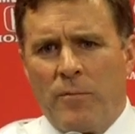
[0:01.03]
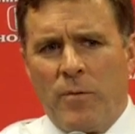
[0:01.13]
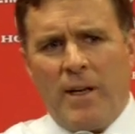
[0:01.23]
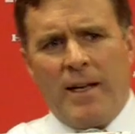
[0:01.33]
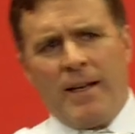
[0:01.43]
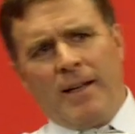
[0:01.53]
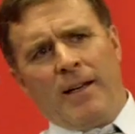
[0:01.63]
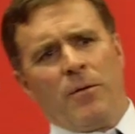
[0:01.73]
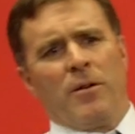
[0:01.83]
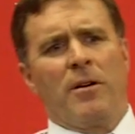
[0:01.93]

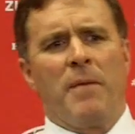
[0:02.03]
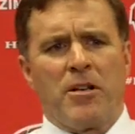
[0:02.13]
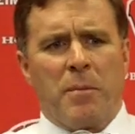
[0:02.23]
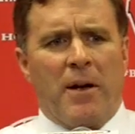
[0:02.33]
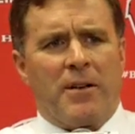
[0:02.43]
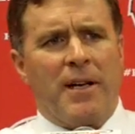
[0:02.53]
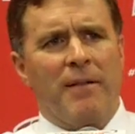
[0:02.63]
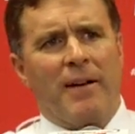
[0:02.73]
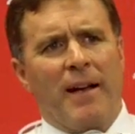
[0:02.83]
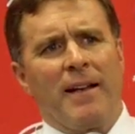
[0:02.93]
We were a much better
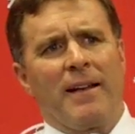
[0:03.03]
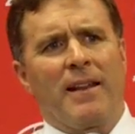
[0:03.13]
team tonight.